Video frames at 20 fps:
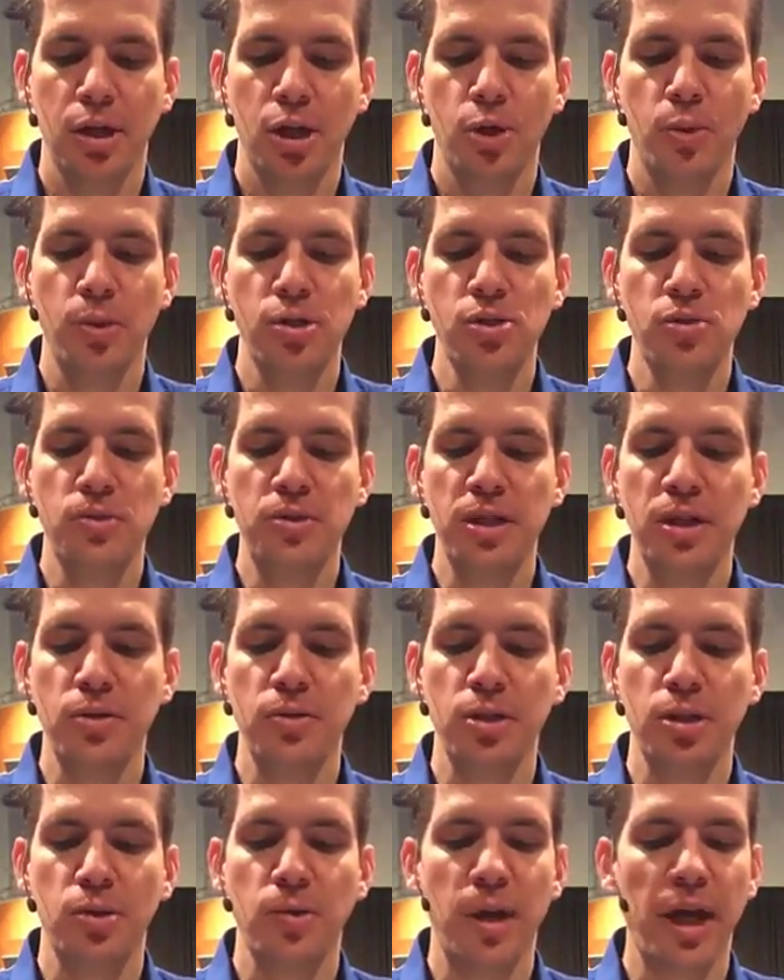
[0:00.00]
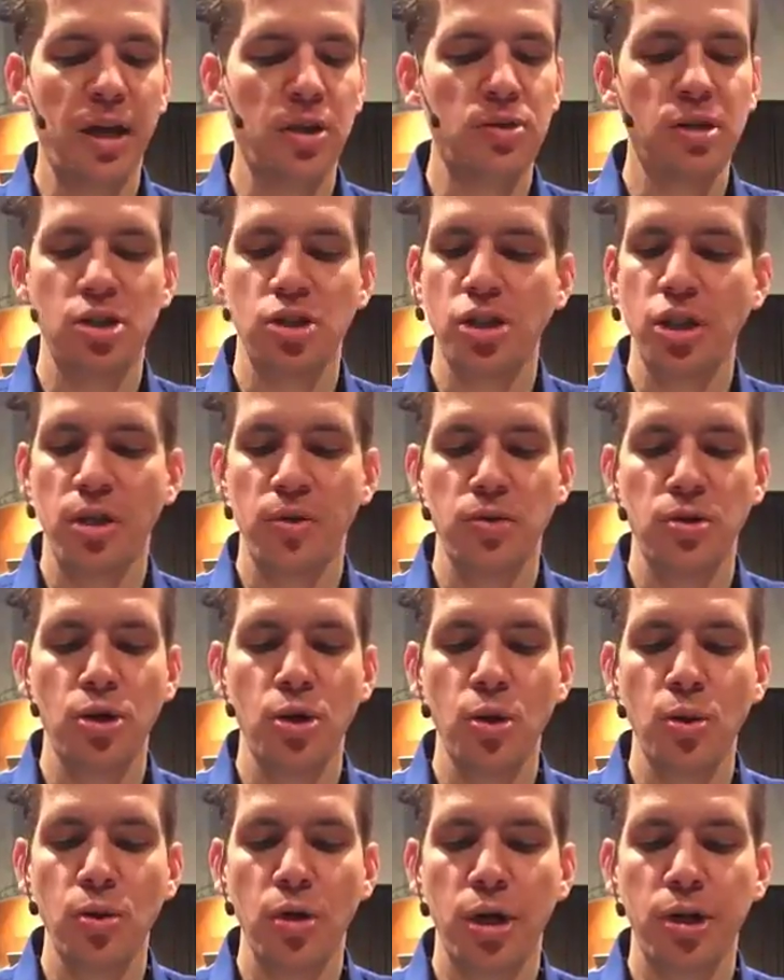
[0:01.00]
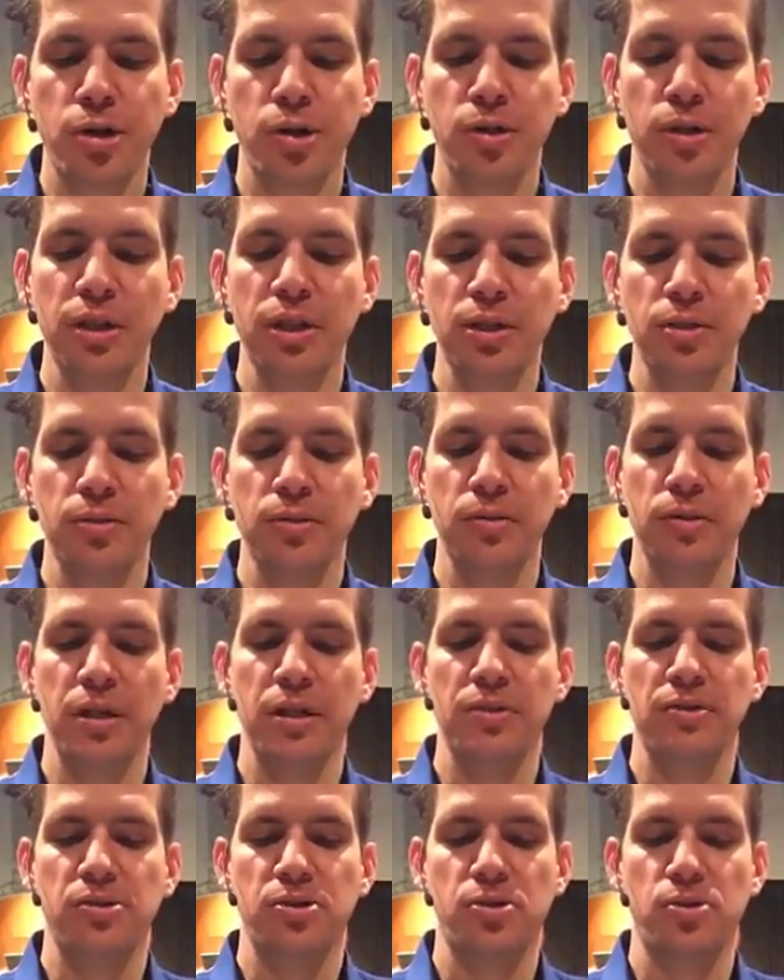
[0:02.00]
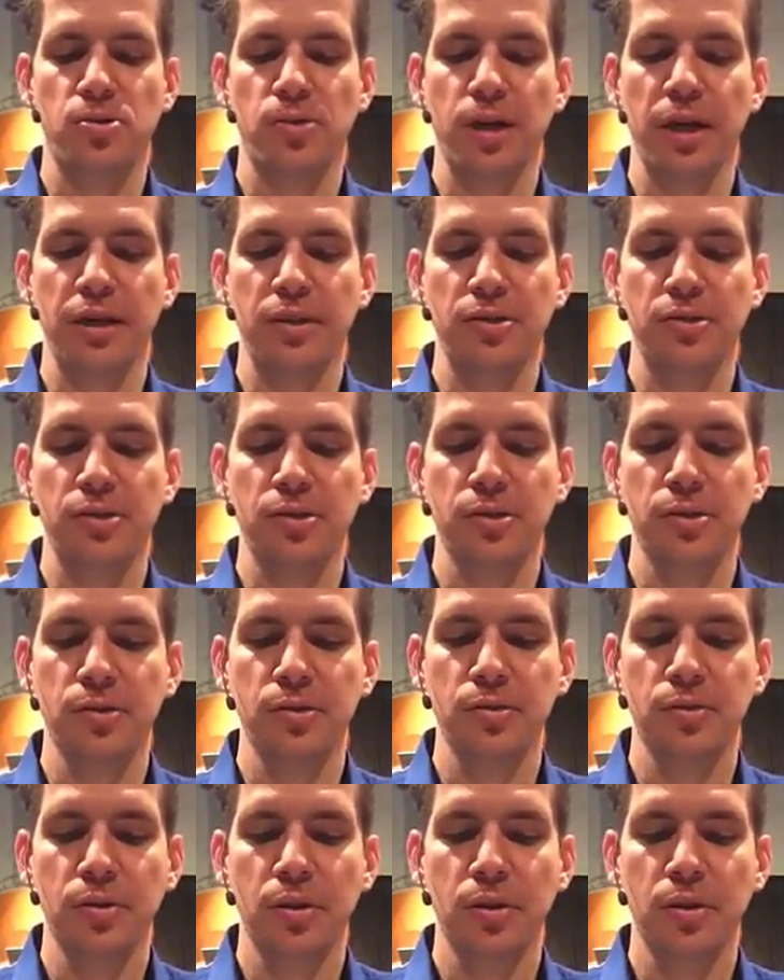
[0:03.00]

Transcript: When you till the ground, it shall no longer yield its strength to you.